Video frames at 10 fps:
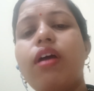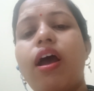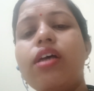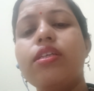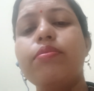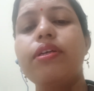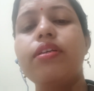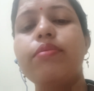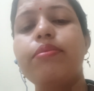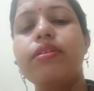
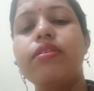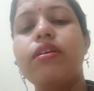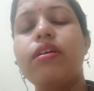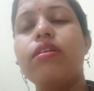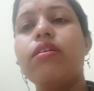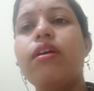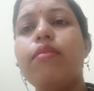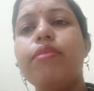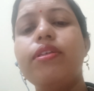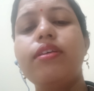asymmetric PCR.
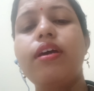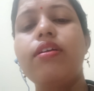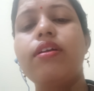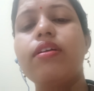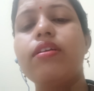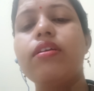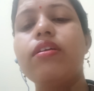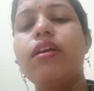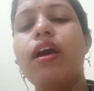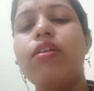PCR
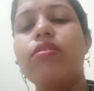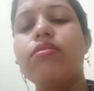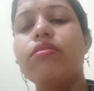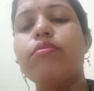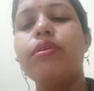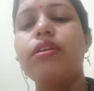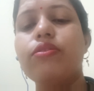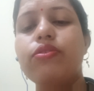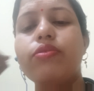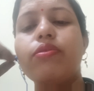technique can also be
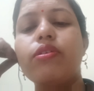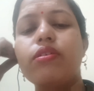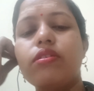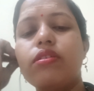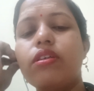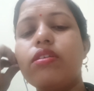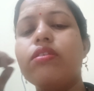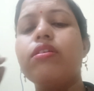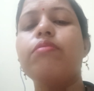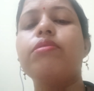used for the
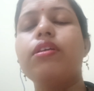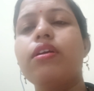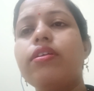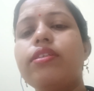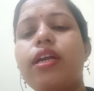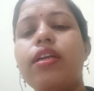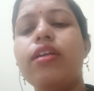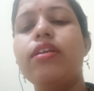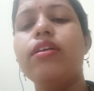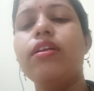synthesis of single
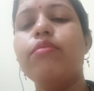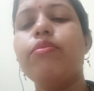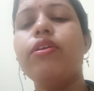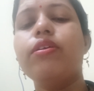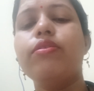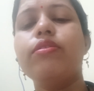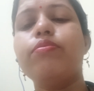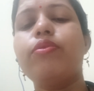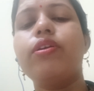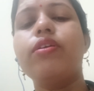stranded DNA
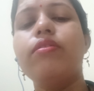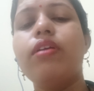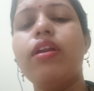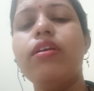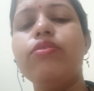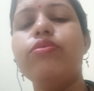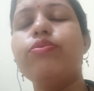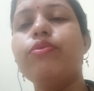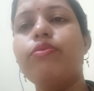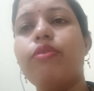molecules, particularly
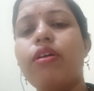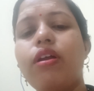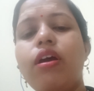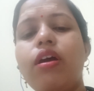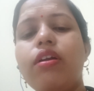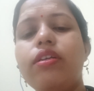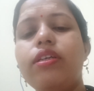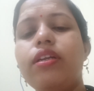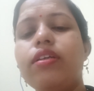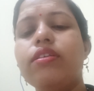useful for
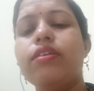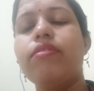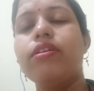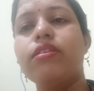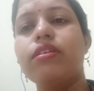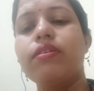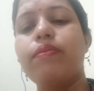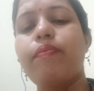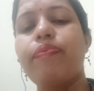DNA sequencing.